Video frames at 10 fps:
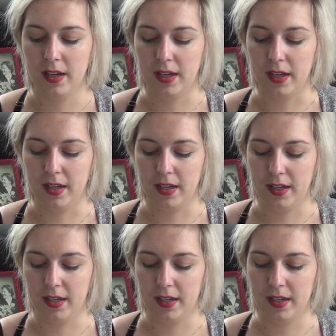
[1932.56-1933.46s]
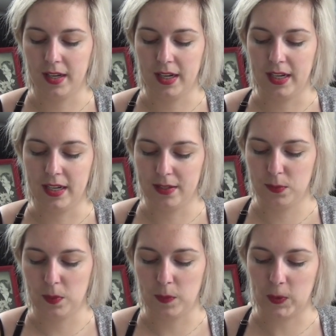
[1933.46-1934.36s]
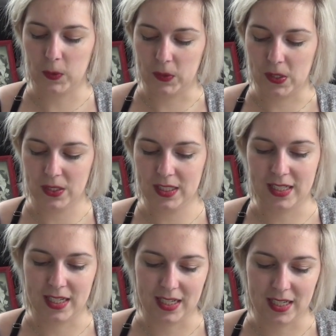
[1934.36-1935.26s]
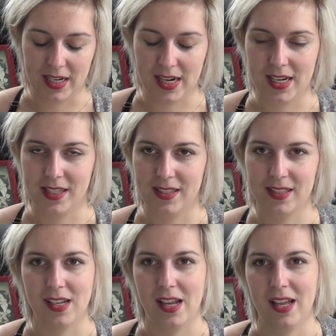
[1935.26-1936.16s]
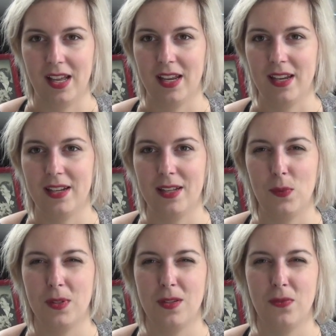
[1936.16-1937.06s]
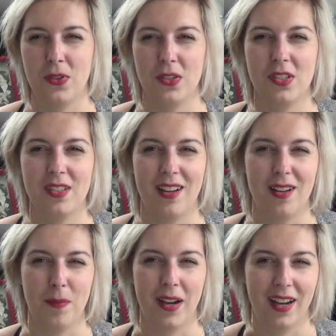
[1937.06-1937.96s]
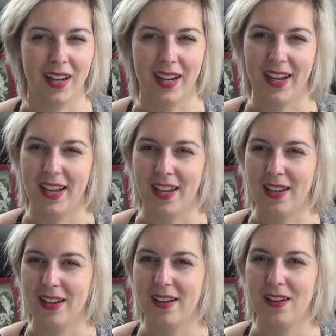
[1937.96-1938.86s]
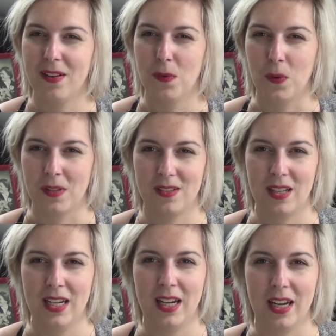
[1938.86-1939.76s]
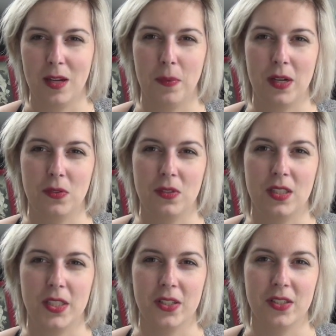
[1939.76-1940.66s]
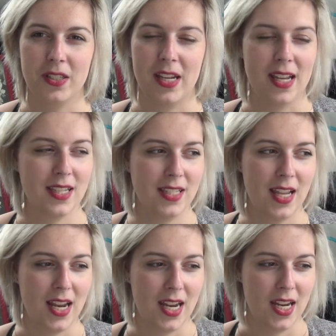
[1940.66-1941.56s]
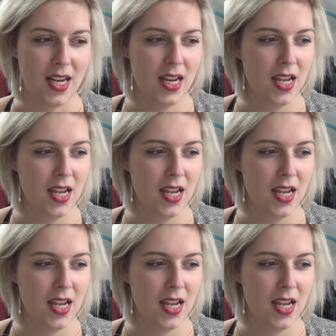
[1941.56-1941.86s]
And we were on holiday, and it was the first time I was thinking about yarn as a